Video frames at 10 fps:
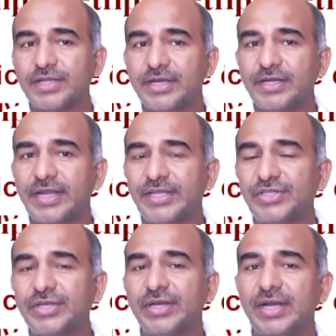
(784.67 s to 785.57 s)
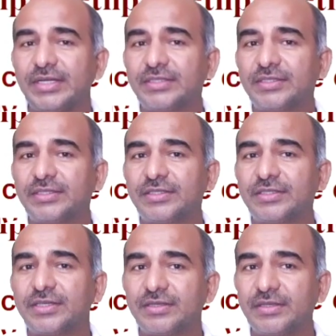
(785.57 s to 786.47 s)
Second, gastric glands,
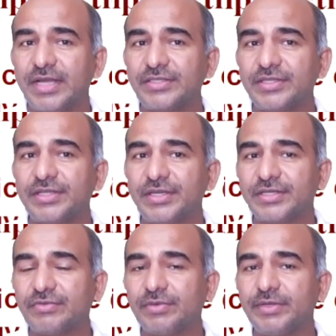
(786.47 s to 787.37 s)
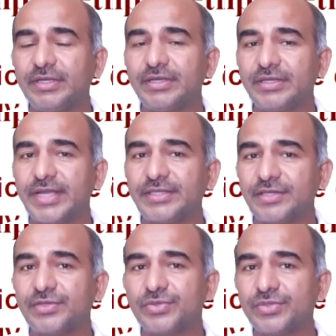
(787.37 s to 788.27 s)
gastric secretion will be decreased,
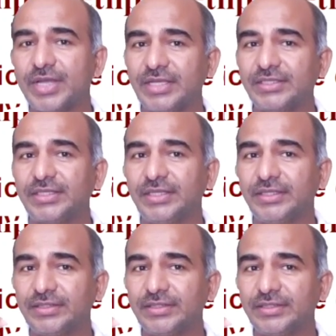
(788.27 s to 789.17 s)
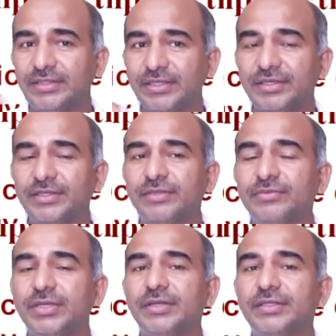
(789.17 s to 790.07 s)
gastric juice acid secretion
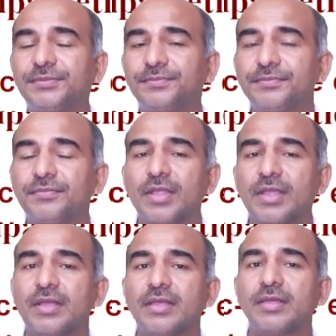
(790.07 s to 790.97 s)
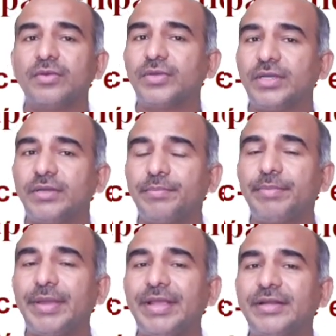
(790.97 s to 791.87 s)
will decrease. Okay,
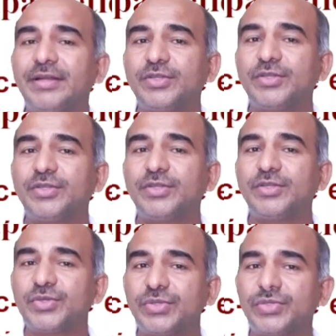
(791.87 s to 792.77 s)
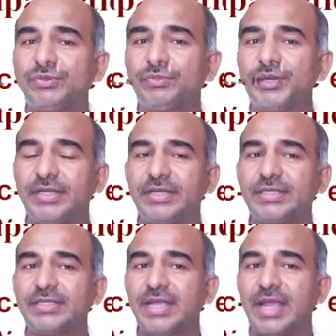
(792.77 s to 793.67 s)
pancreatic juice secretion will be
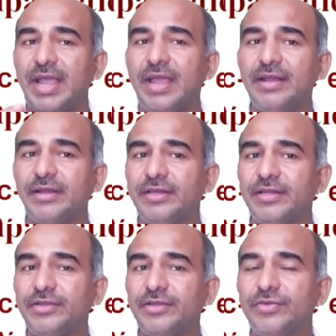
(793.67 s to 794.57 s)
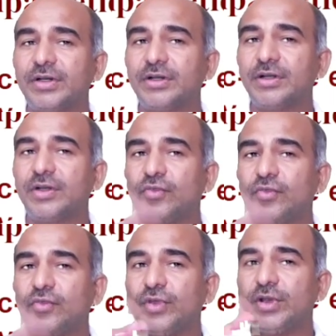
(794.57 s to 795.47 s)
decreased, and liver
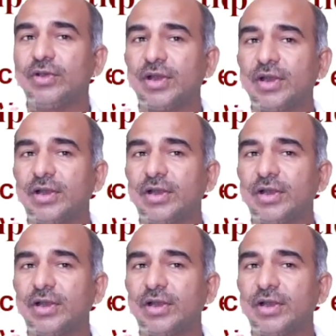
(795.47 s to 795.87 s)
will not